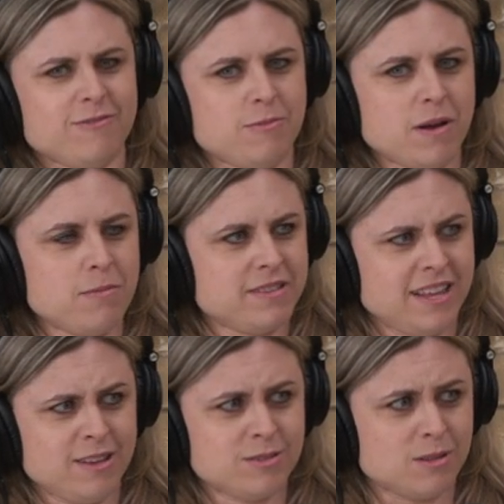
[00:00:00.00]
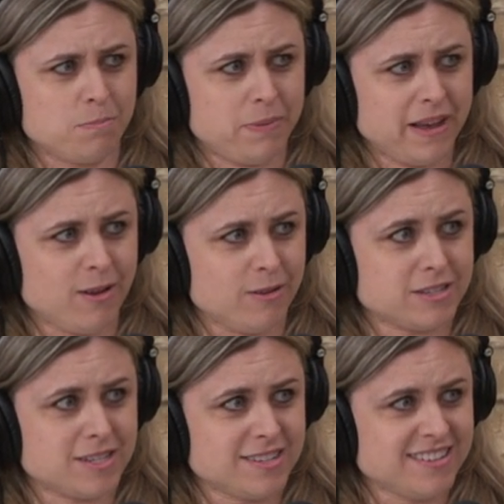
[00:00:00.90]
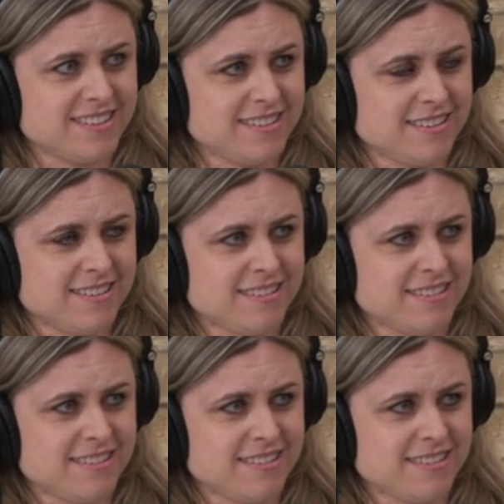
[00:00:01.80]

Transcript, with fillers: Republic, they use the belt. I know, but you